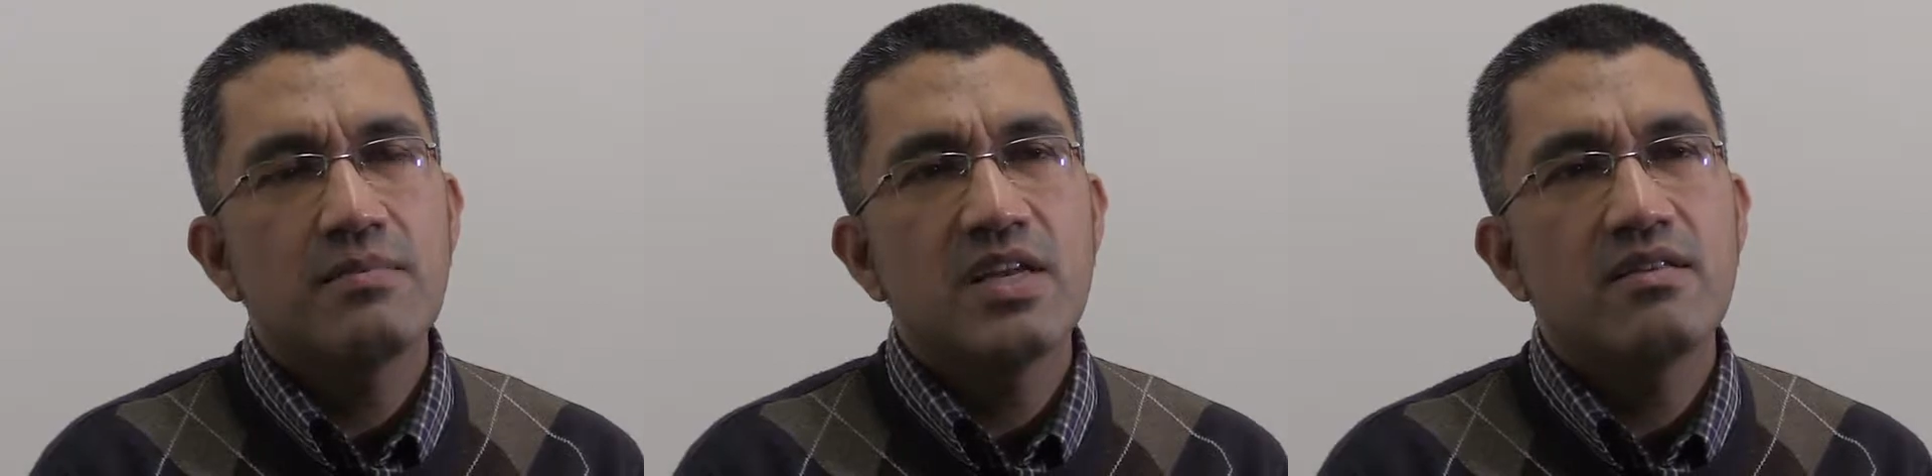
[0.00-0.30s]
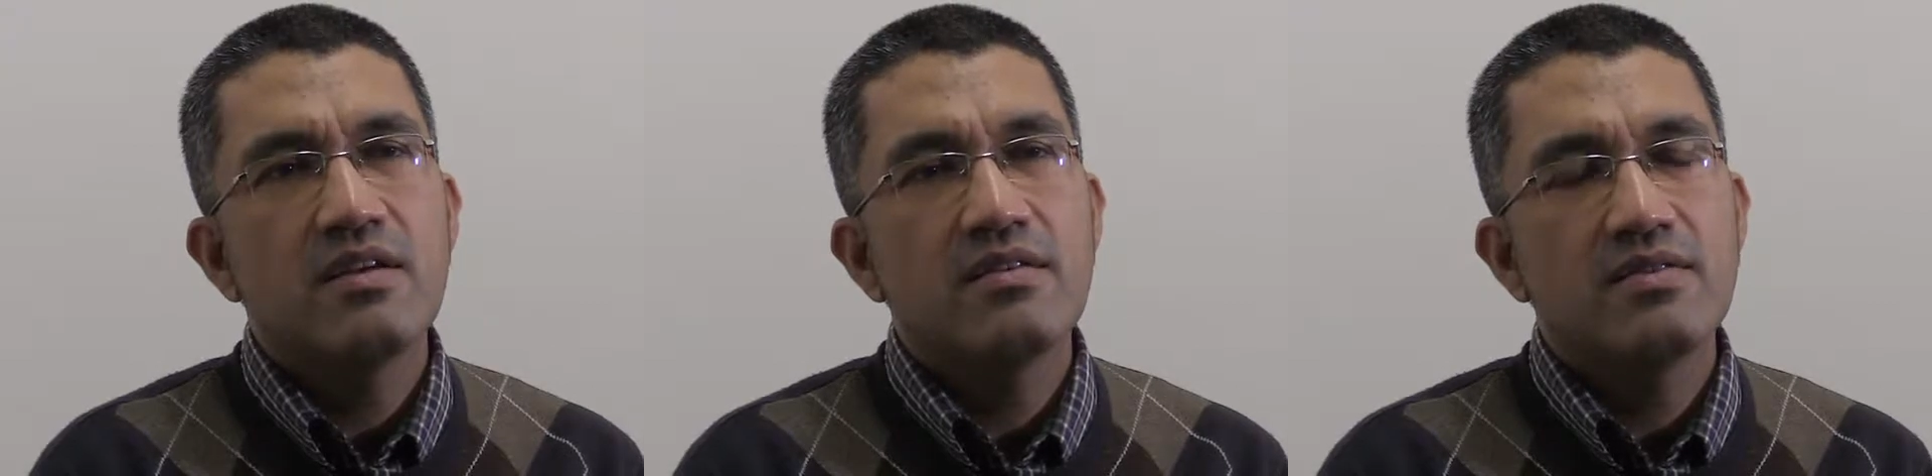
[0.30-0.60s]
I mean,
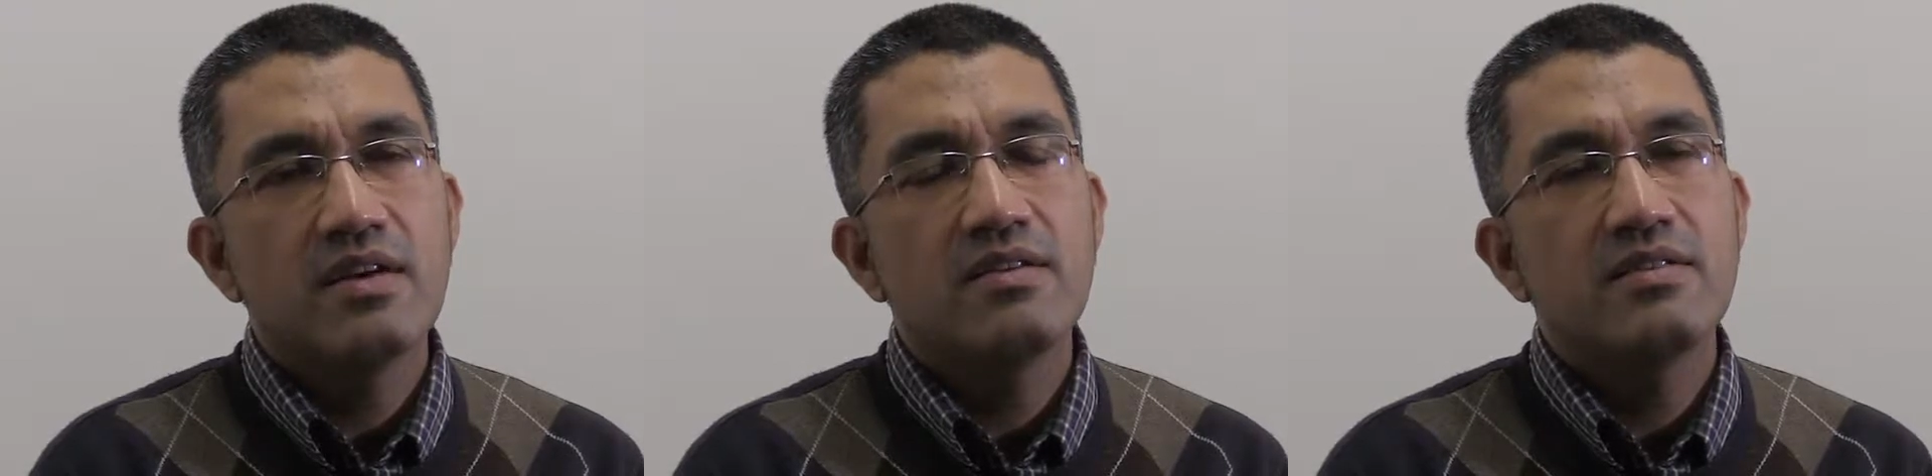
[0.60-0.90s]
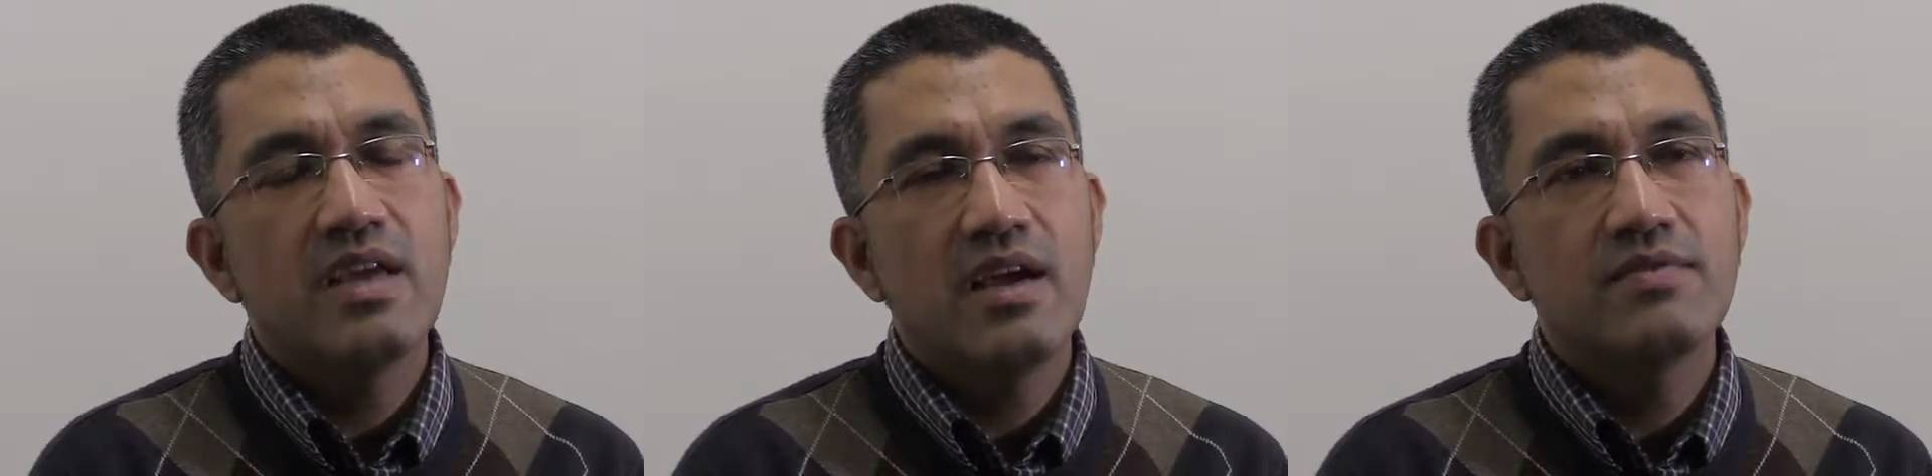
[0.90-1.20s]
there there
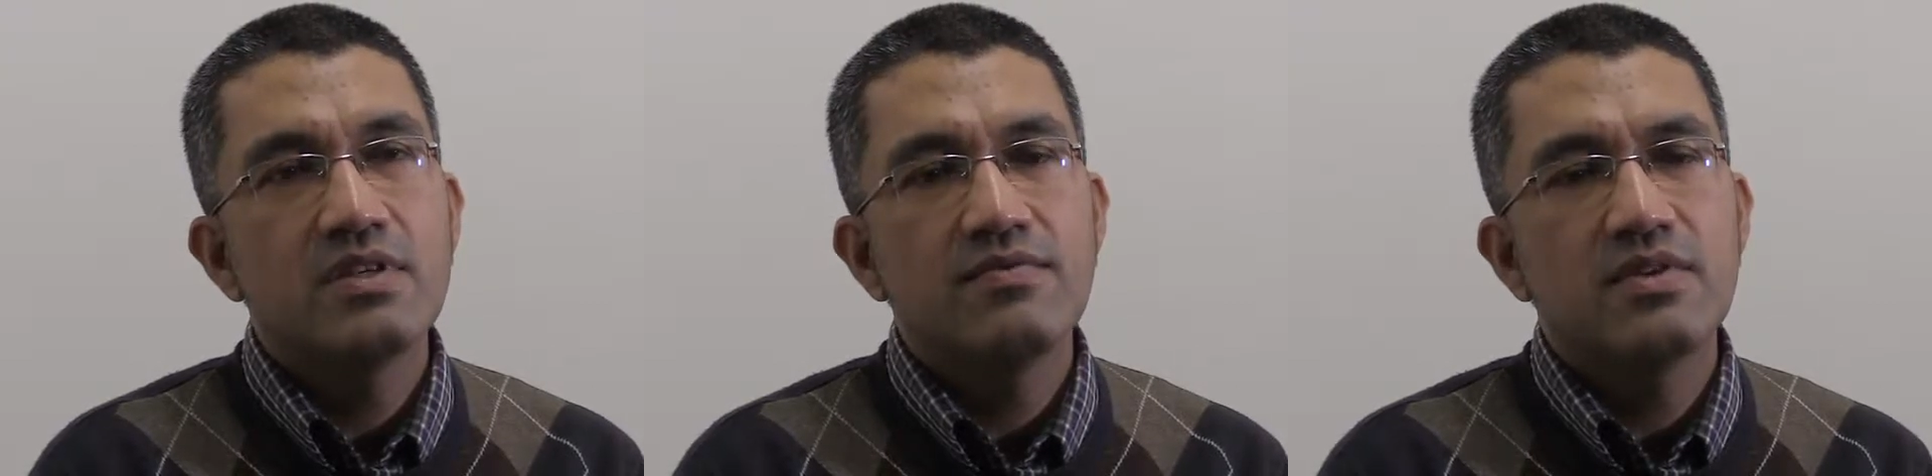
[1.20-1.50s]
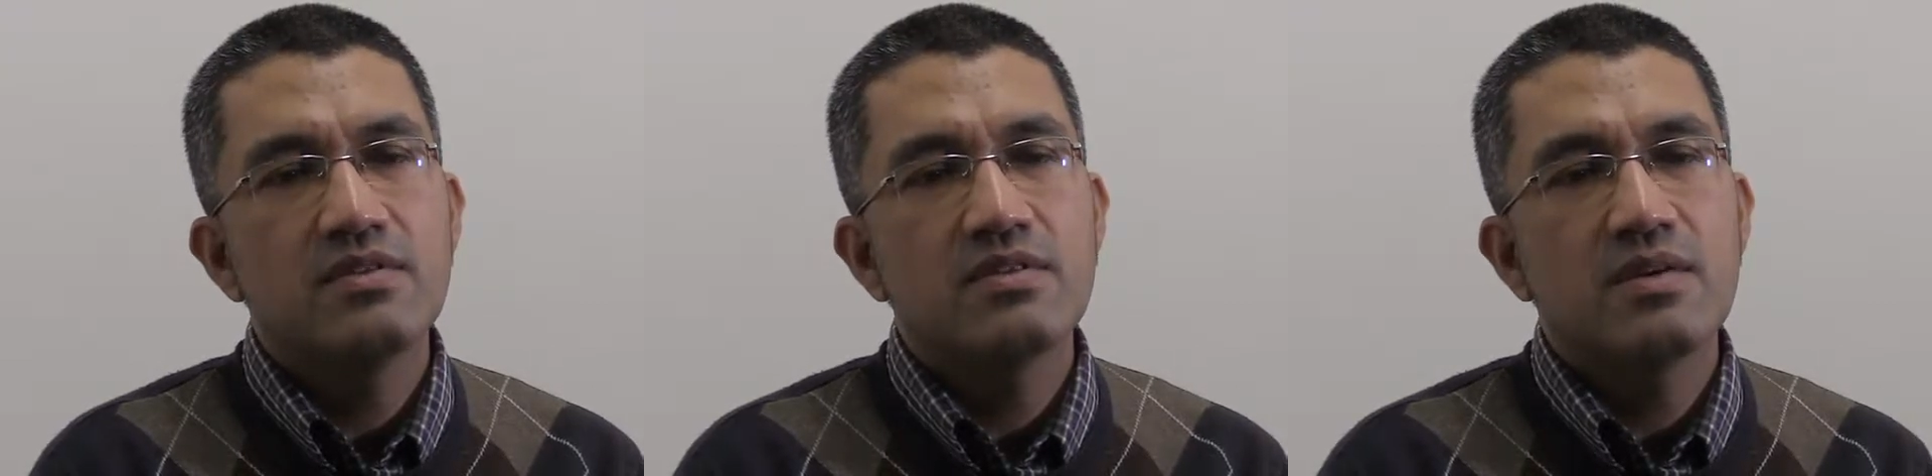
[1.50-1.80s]
they have a
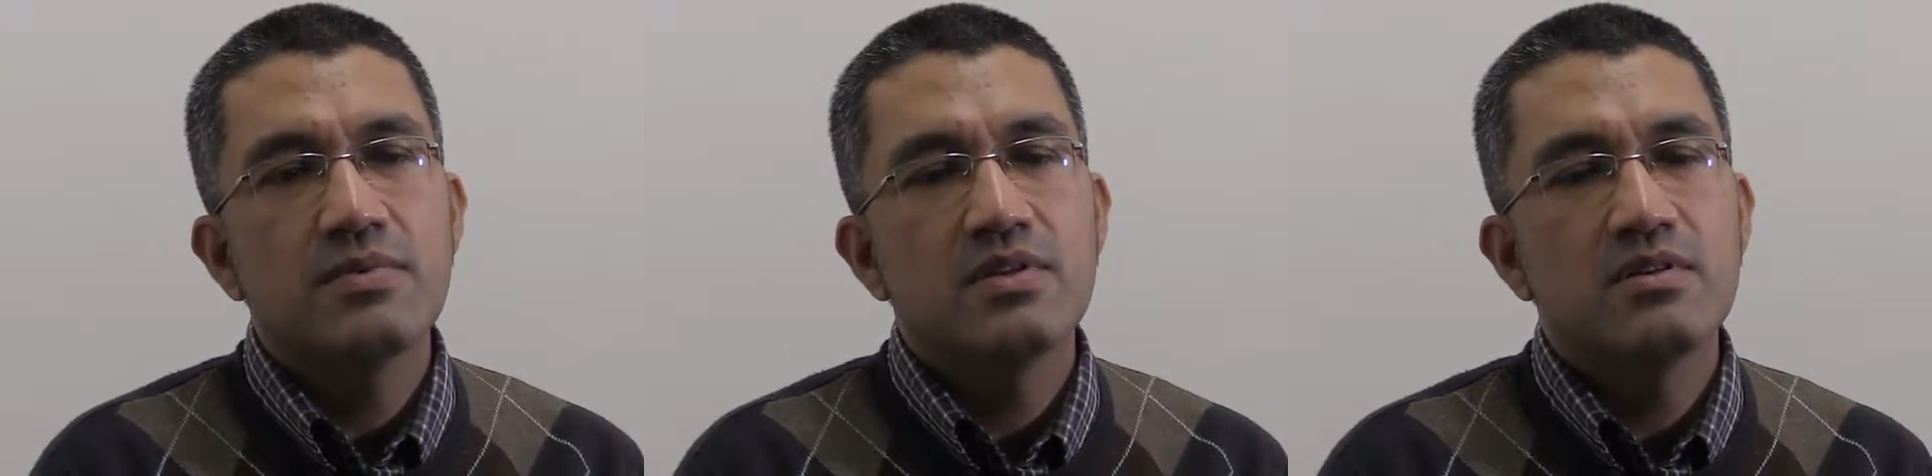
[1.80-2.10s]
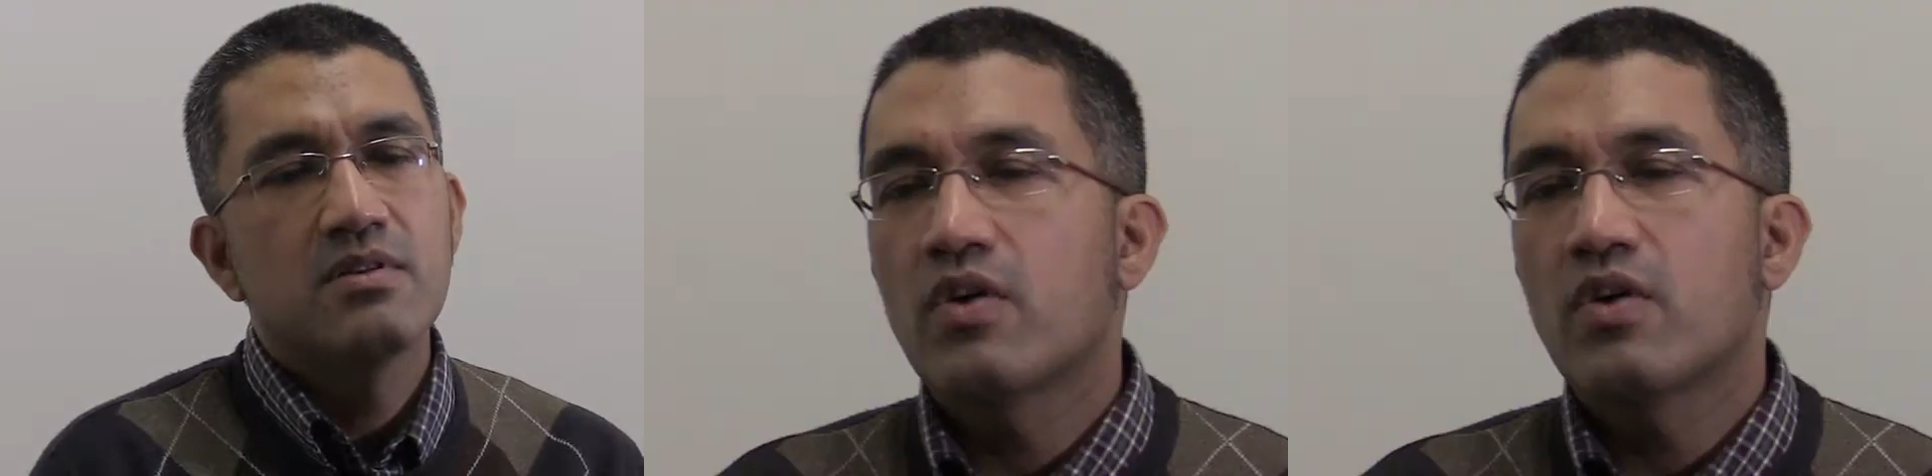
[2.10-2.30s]
different staple.